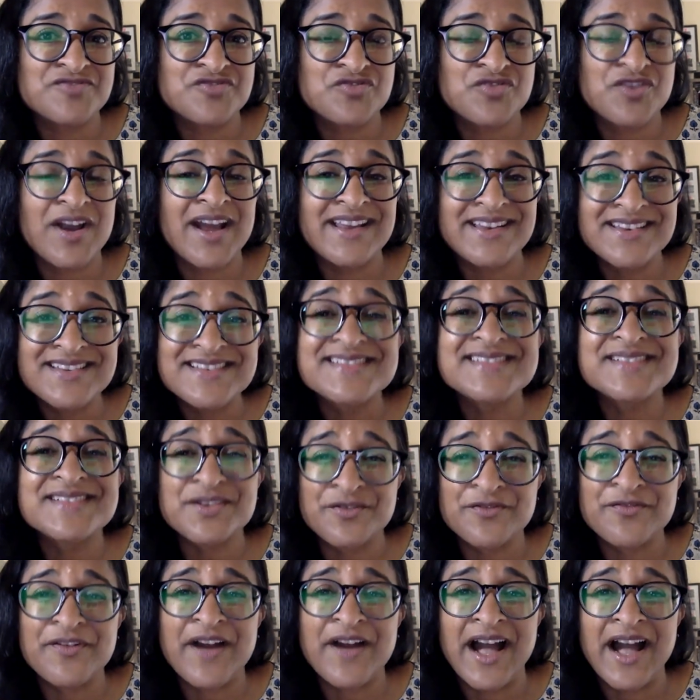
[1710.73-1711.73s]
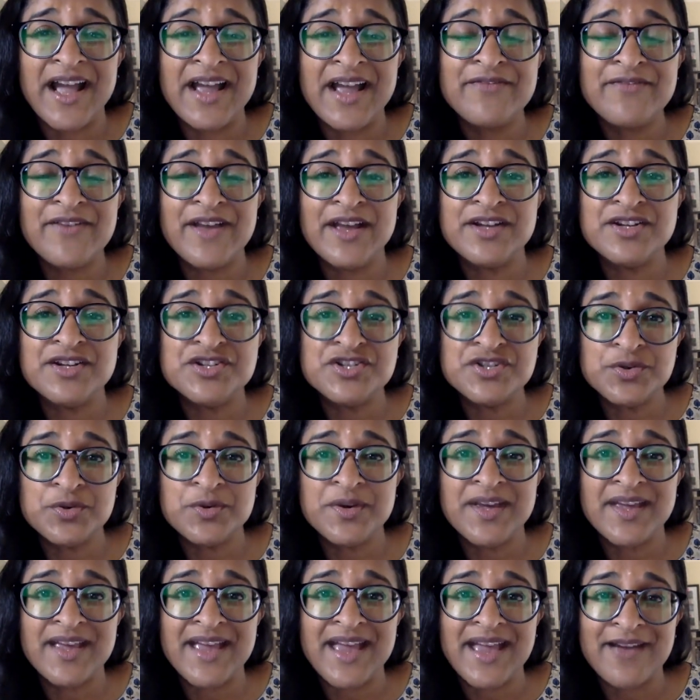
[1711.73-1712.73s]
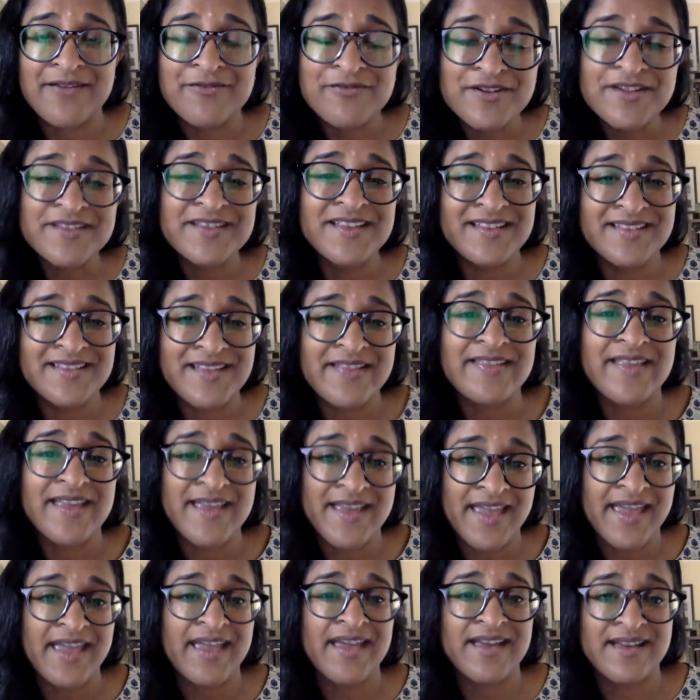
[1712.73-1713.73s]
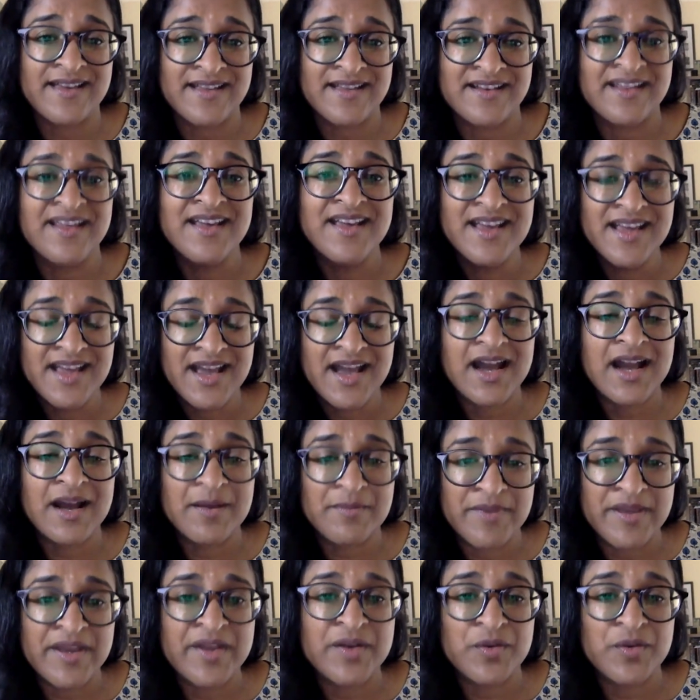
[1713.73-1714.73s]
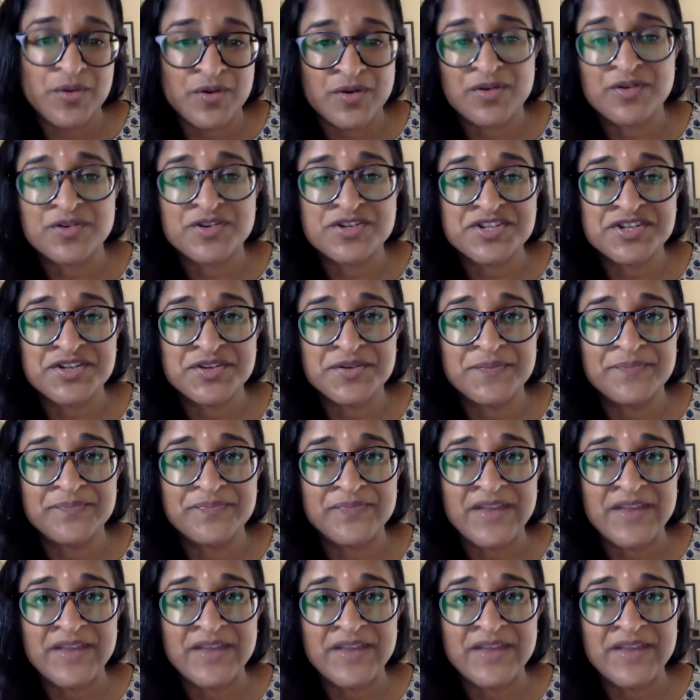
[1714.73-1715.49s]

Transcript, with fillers: trying to survive and doing everything that they can um, in order to.